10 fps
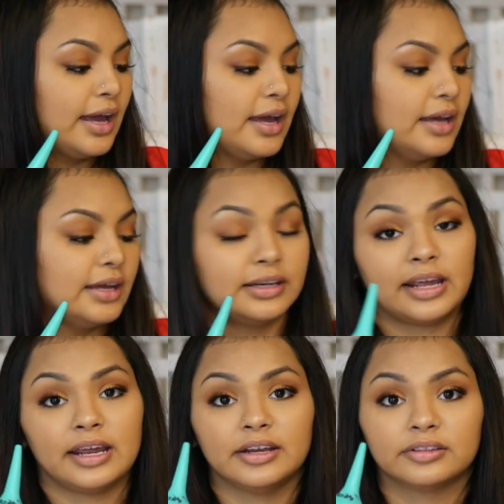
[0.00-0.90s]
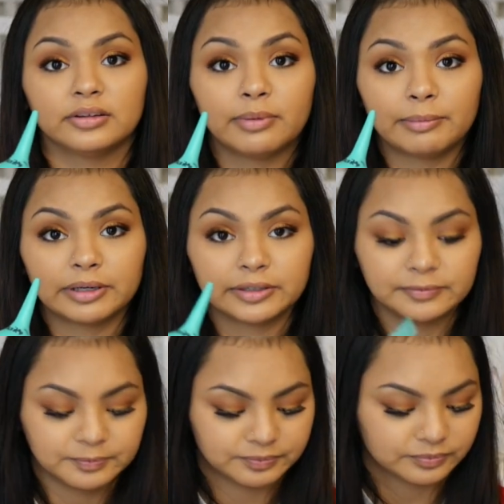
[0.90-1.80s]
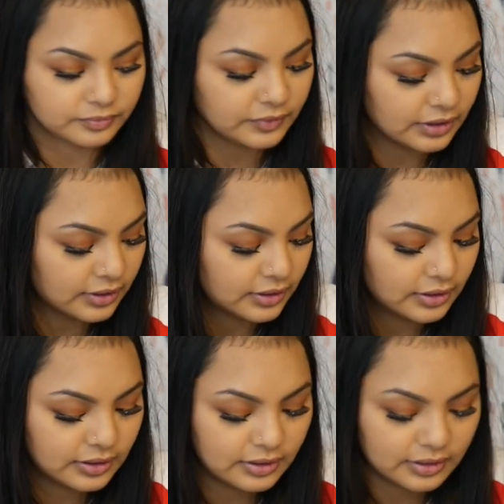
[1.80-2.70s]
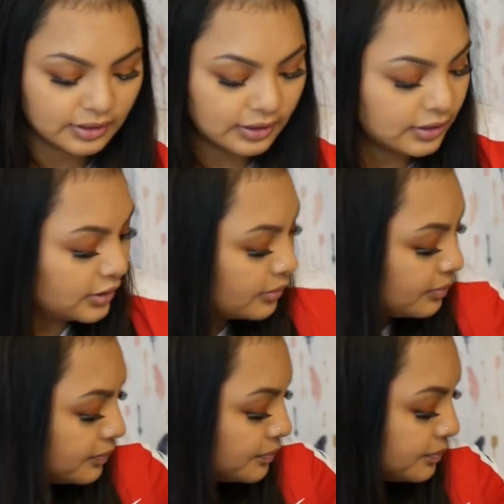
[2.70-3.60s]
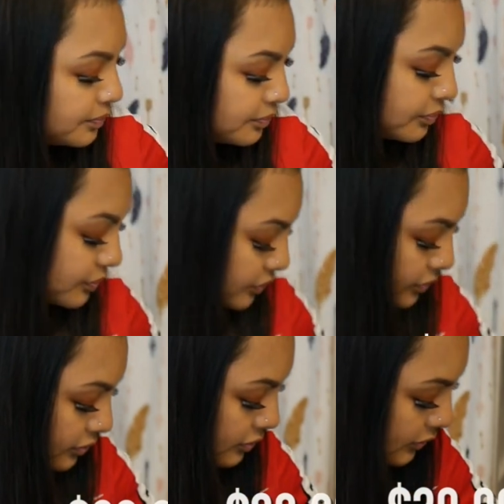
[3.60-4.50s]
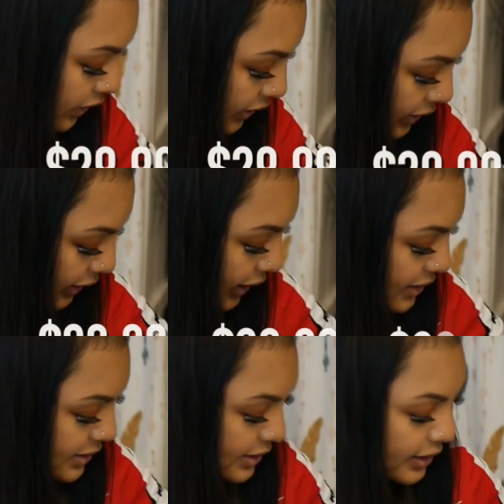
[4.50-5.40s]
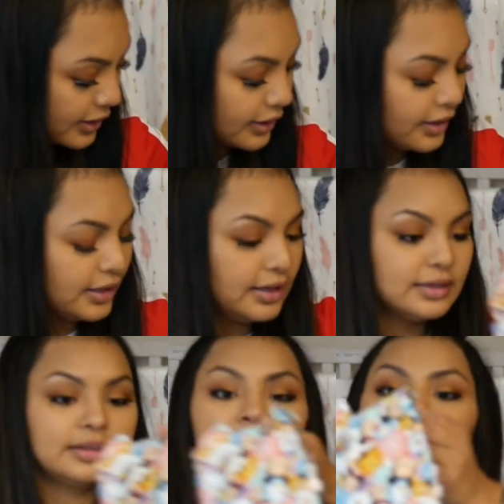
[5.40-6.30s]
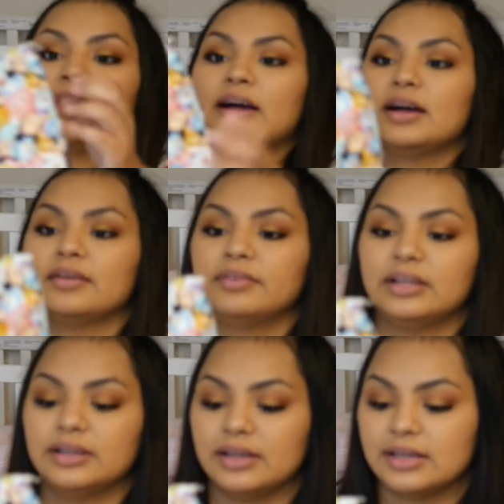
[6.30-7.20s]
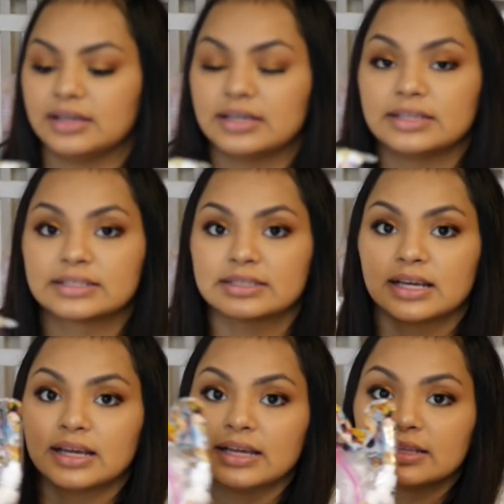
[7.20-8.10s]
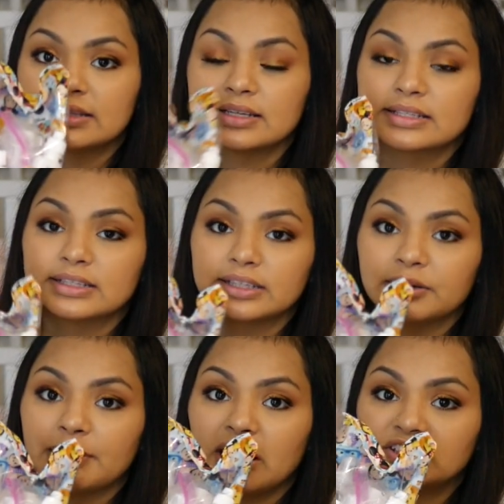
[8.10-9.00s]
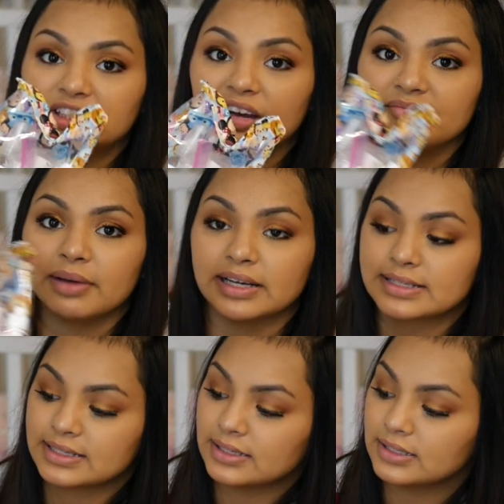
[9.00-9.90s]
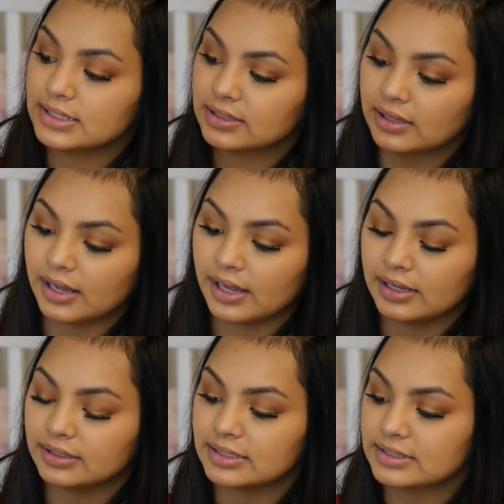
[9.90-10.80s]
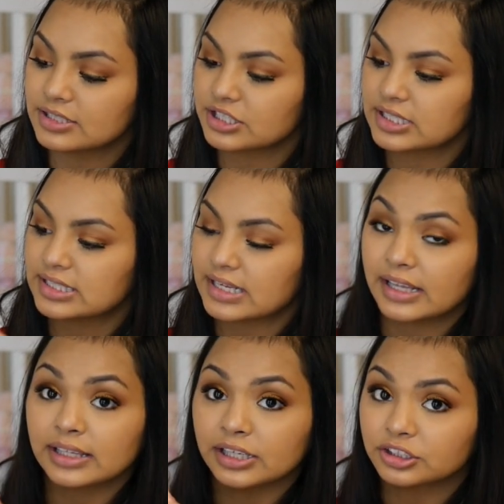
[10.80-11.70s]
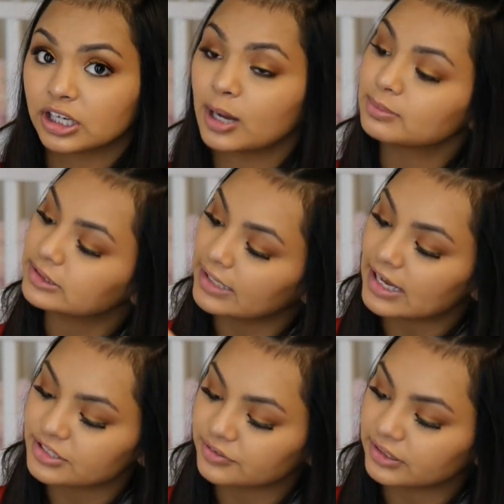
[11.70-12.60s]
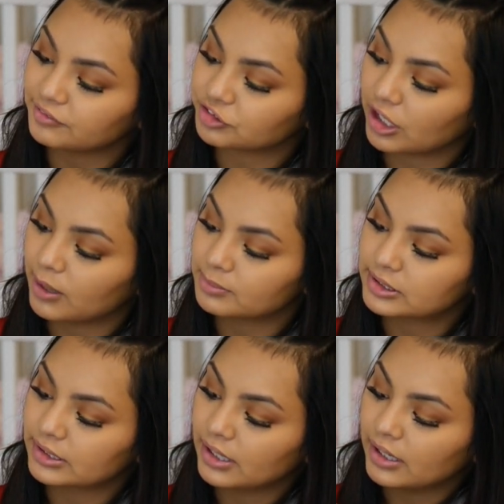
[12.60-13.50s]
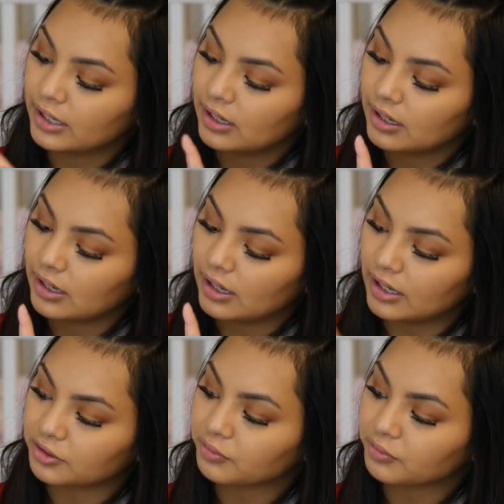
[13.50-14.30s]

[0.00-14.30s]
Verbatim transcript: and a thermometer. Um, the next thing that we have is this clear pouch of medicine, and this is just saline drops, gas relief drops, uh,